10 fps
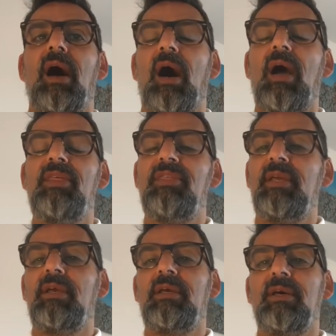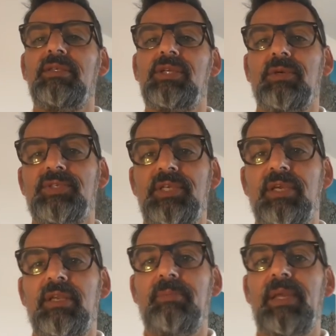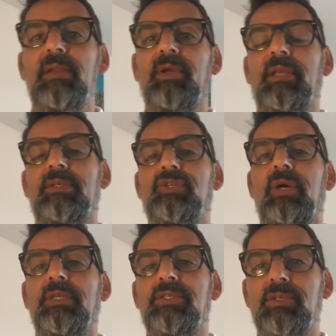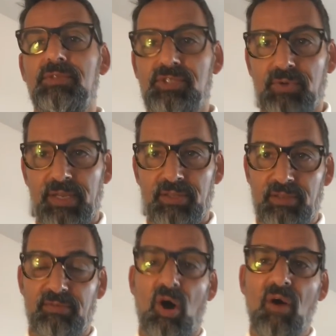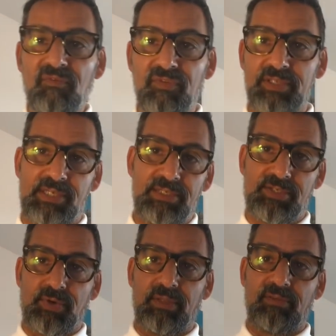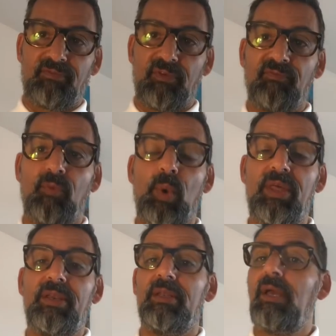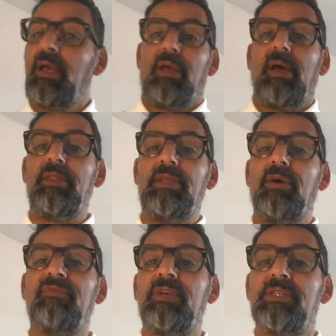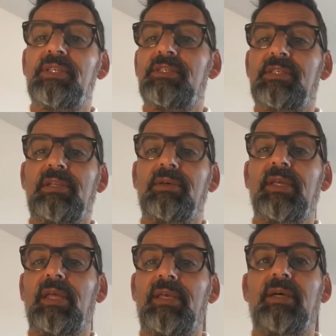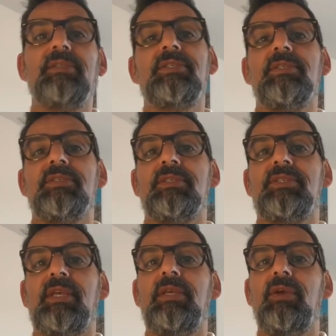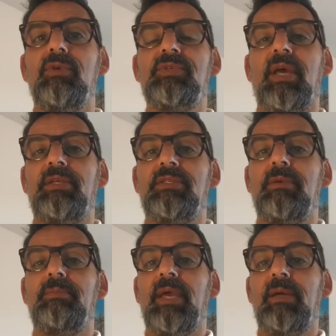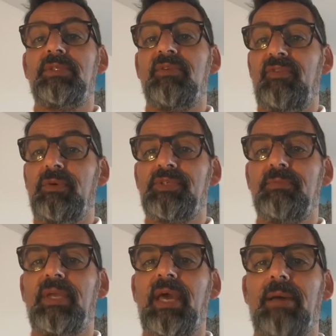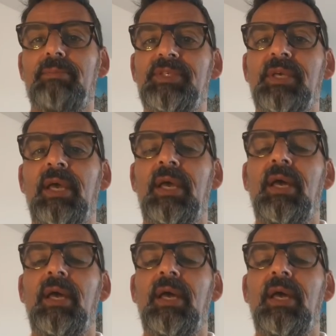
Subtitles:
I think Chelsea are going to be looking at trying to strengthen, obviously strengthen from within. And the obvious is to look at their youngsters and see who's going to be able to fill some gaps.